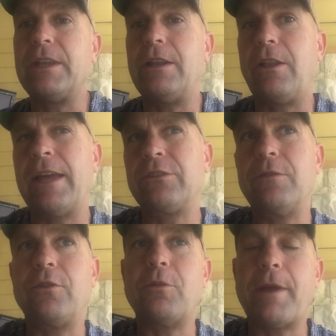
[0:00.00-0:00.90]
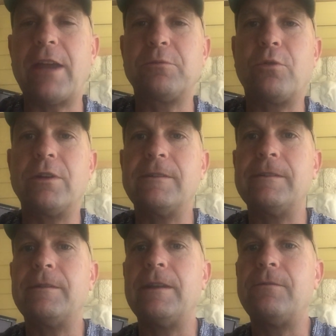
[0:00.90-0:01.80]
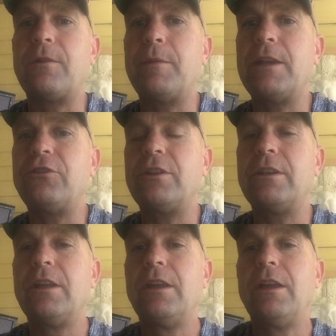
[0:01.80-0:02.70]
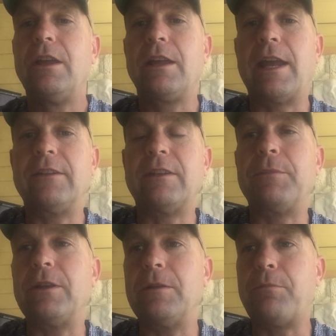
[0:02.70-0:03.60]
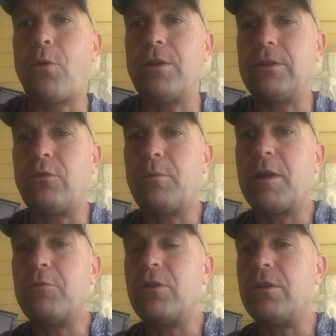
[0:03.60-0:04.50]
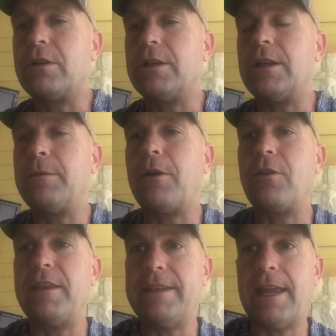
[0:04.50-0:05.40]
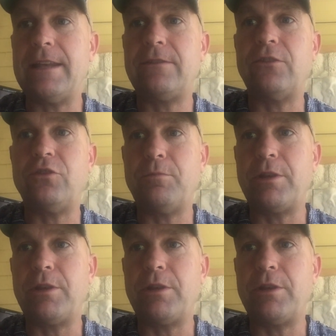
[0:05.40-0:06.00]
and it'll ask you for your passport and information. Kind of something important to remember are the dates that you